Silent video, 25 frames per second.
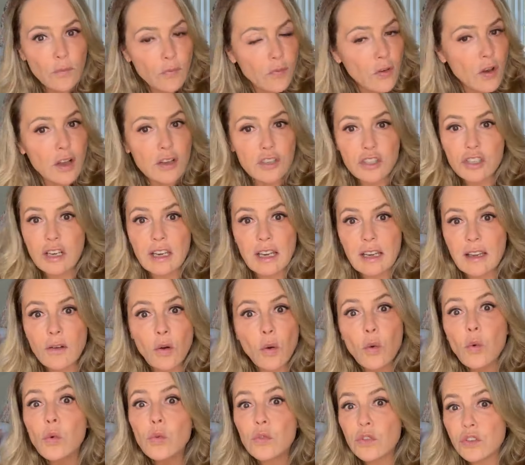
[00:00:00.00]

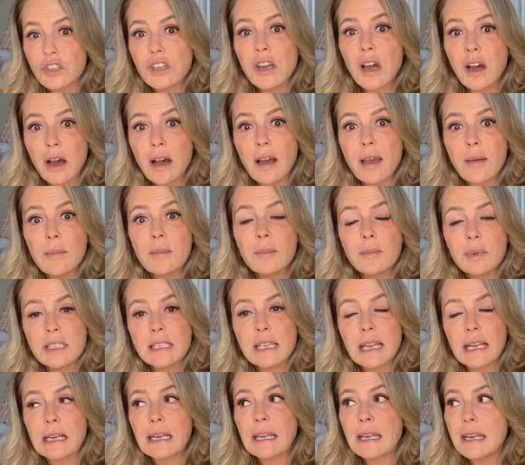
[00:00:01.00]
virtually all the time,
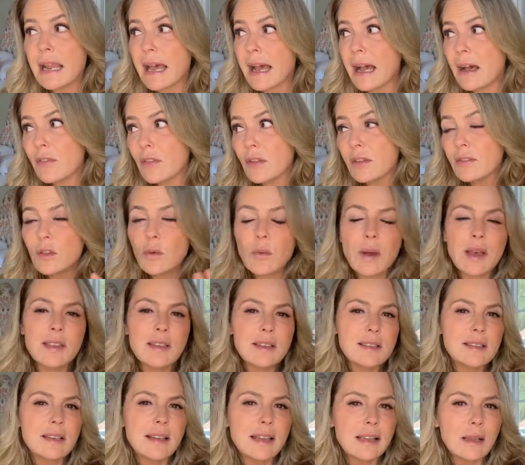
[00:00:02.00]
particularly now that the
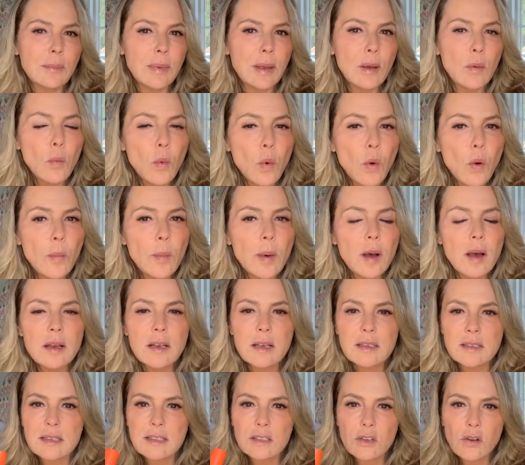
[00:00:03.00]
weather's a little bit warmer
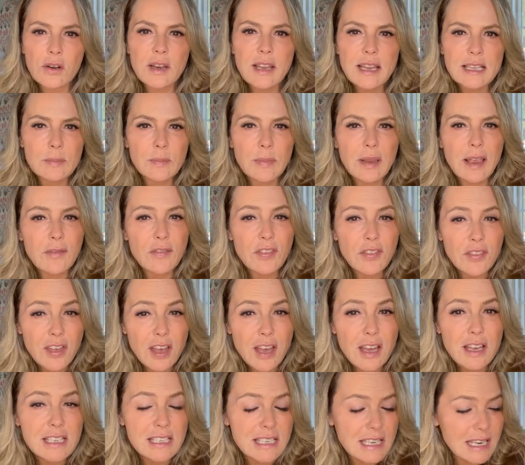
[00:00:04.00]
because it's got an SPF
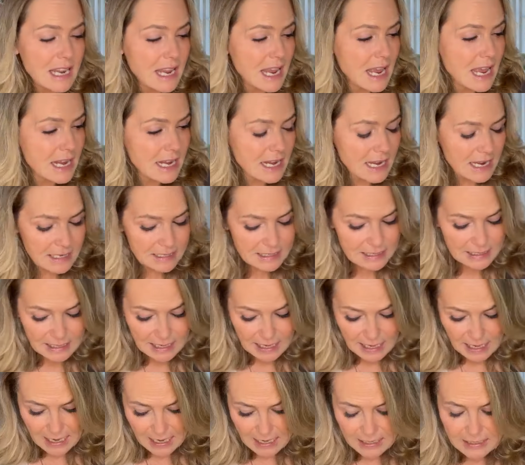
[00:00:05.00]
30 in it.
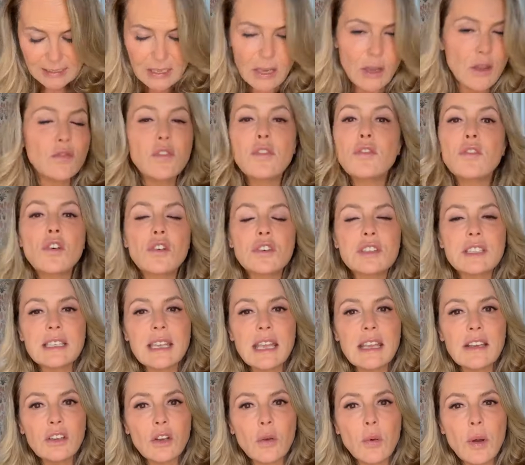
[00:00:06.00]
So if you've got
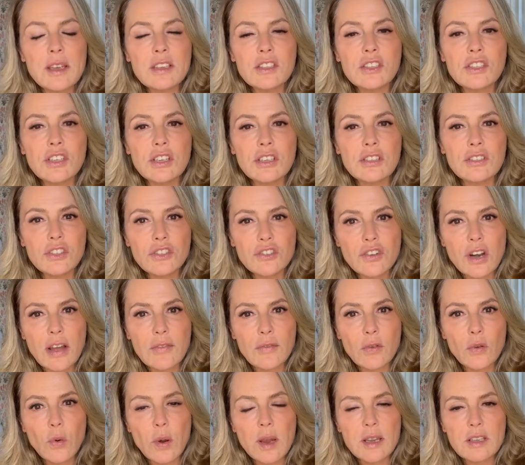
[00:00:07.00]
skin questions,
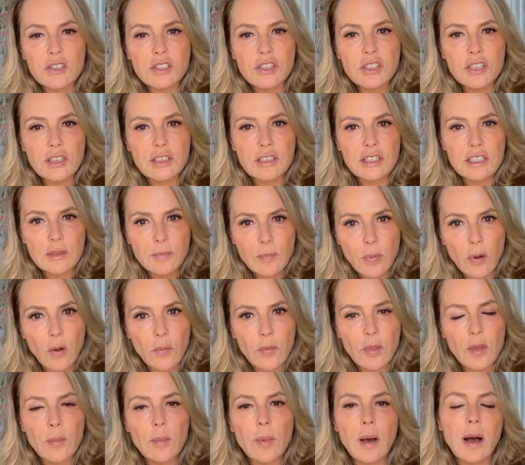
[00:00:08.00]
travel questions,
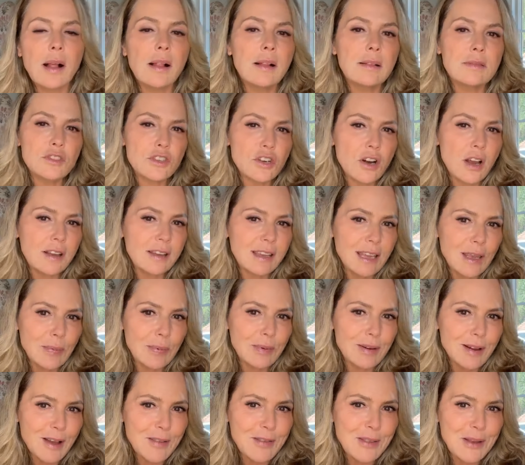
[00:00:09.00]
pop them. I'll try and
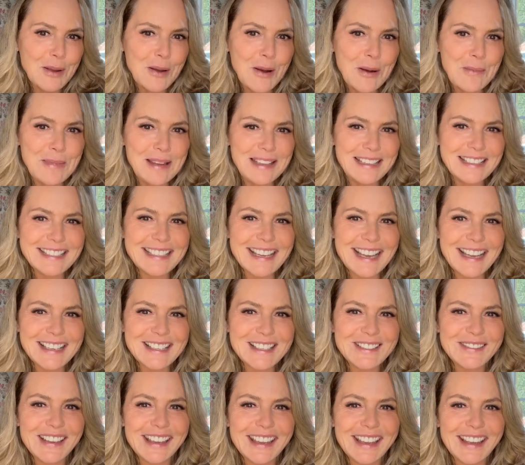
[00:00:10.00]
keep an eye on the comments
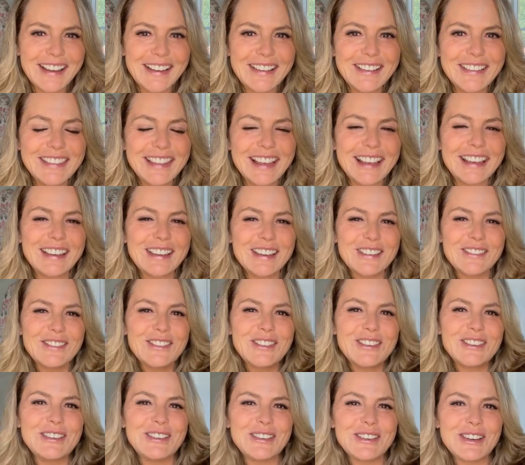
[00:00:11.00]
as we go. Thank you
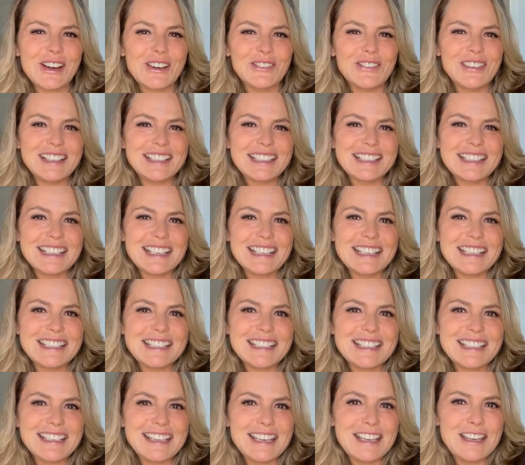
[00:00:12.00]
for all your comments. Nice
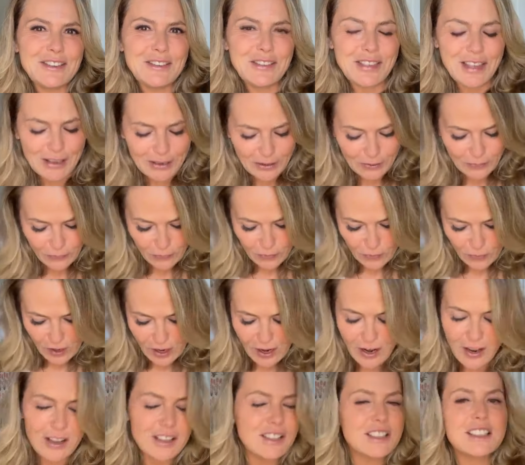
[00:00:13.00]
to see you. Thank you for your
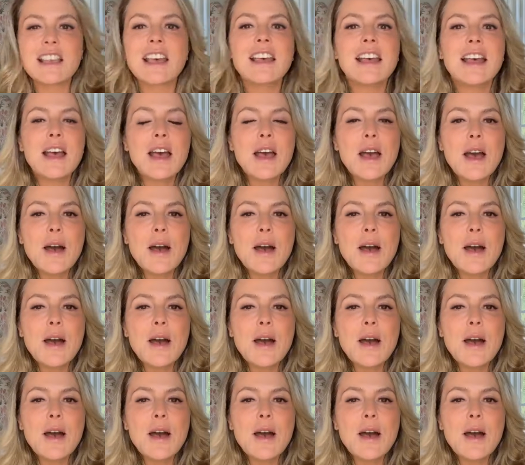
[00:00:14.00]
heart.